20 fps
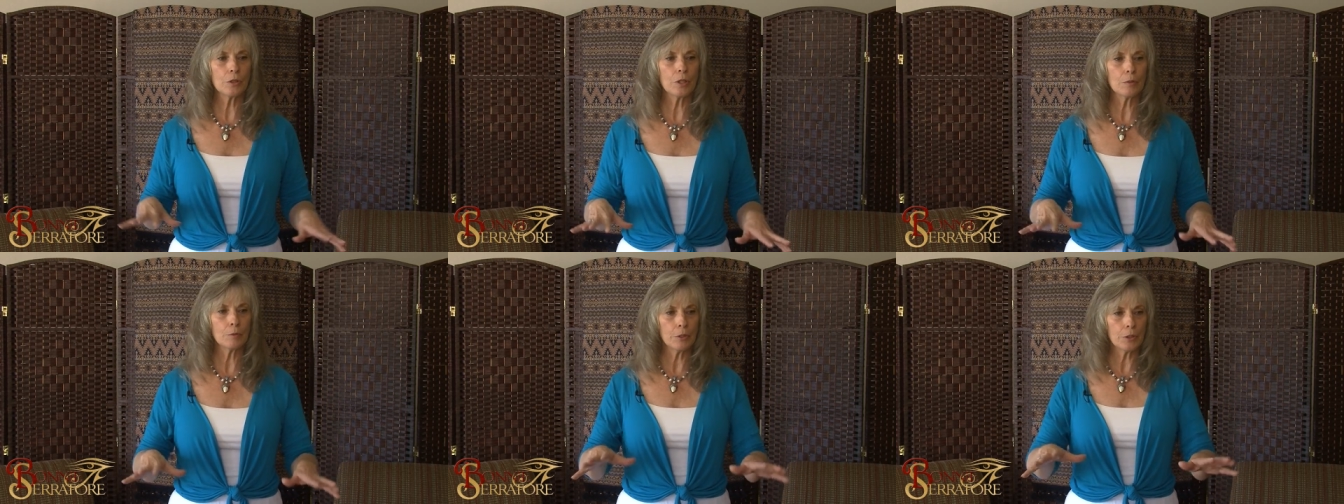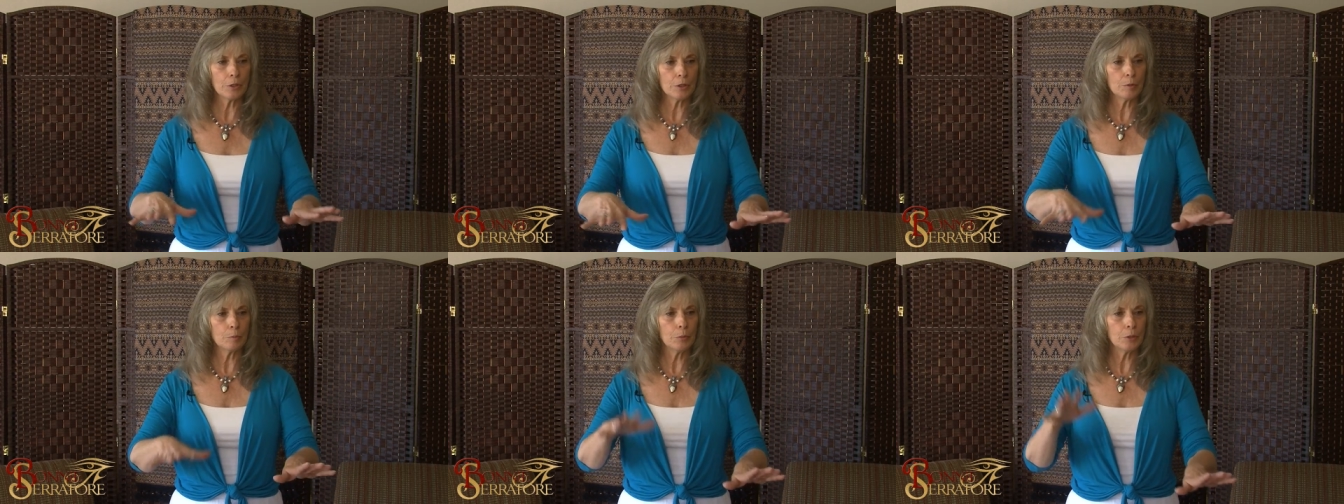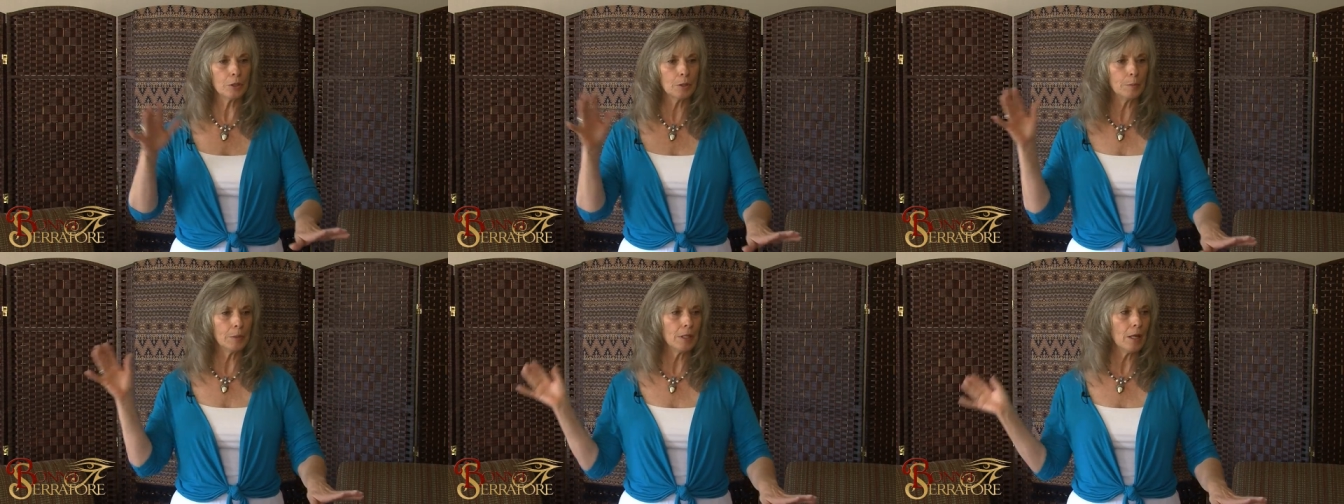they want you to
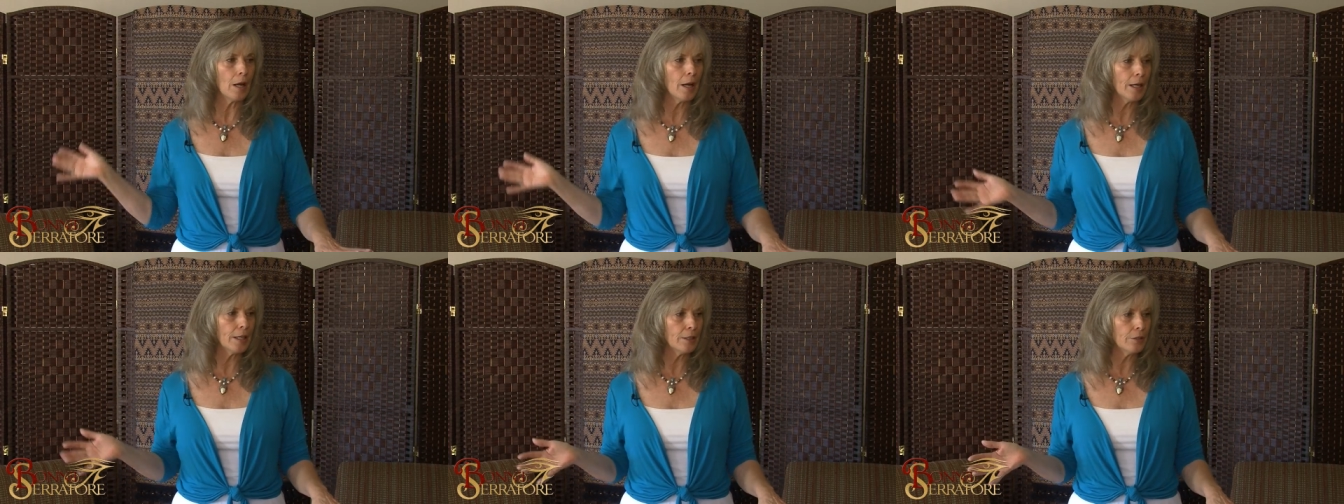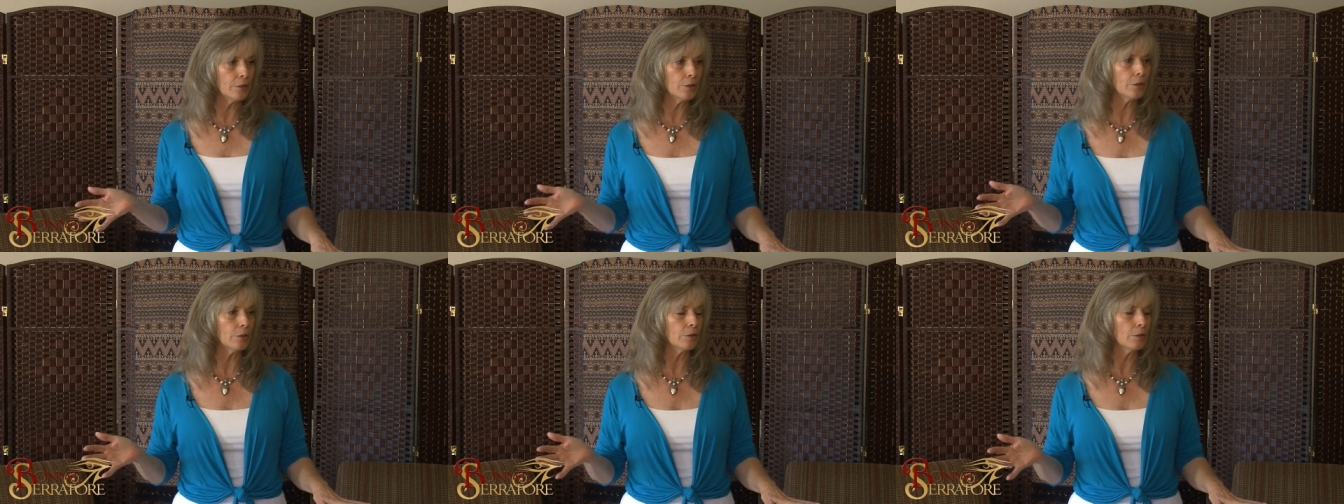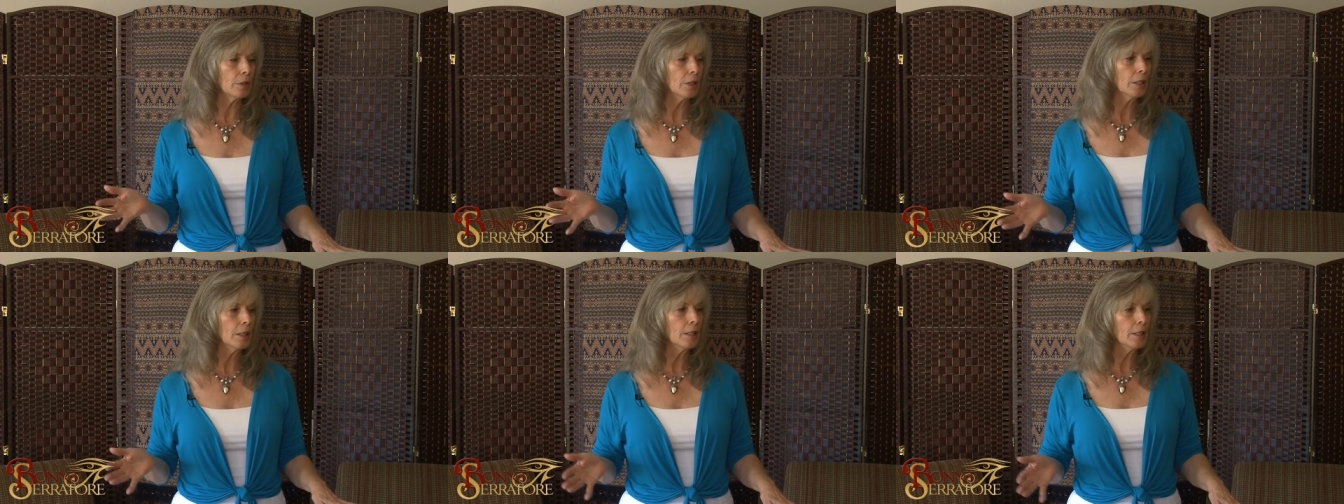put it behind you.
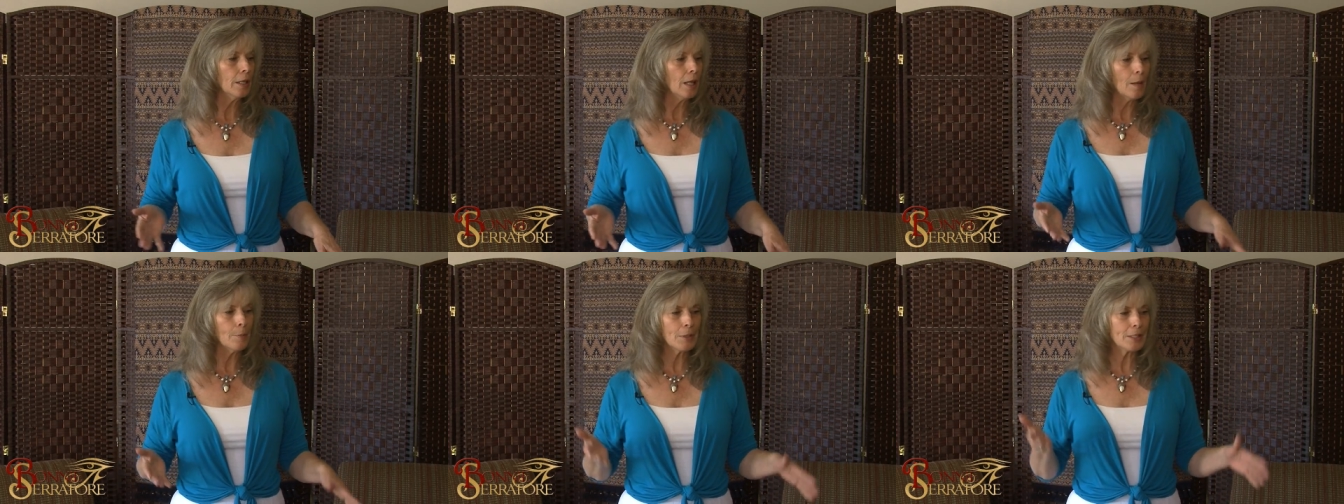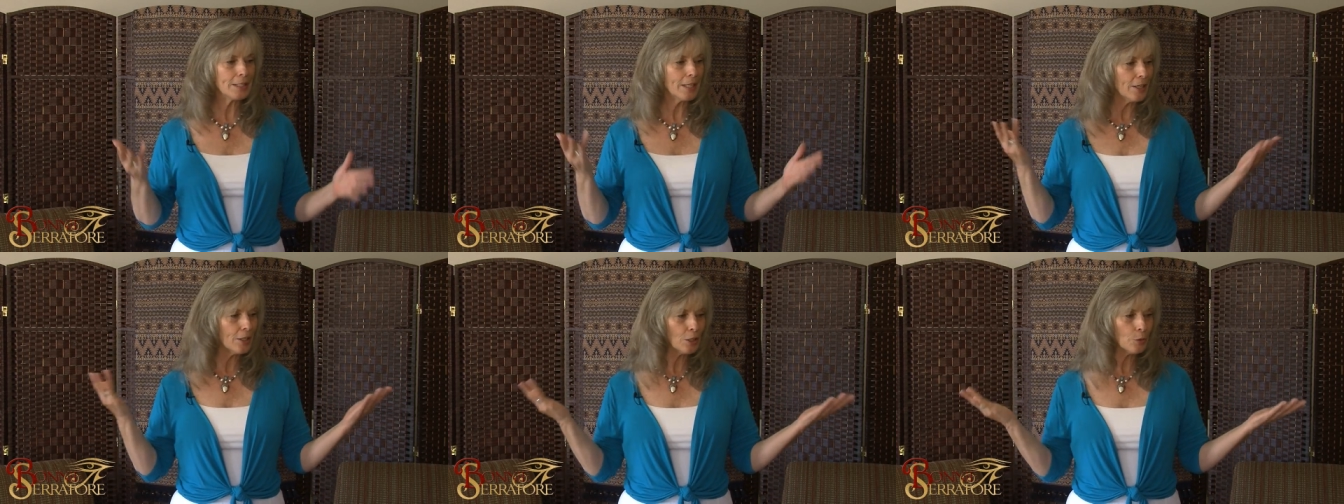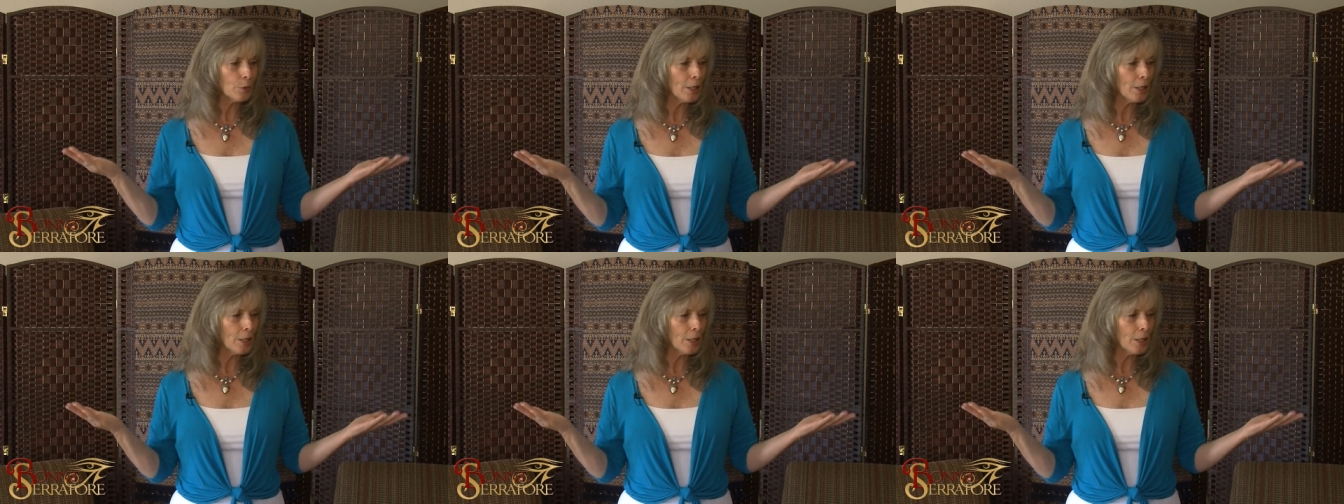I'm going to tell you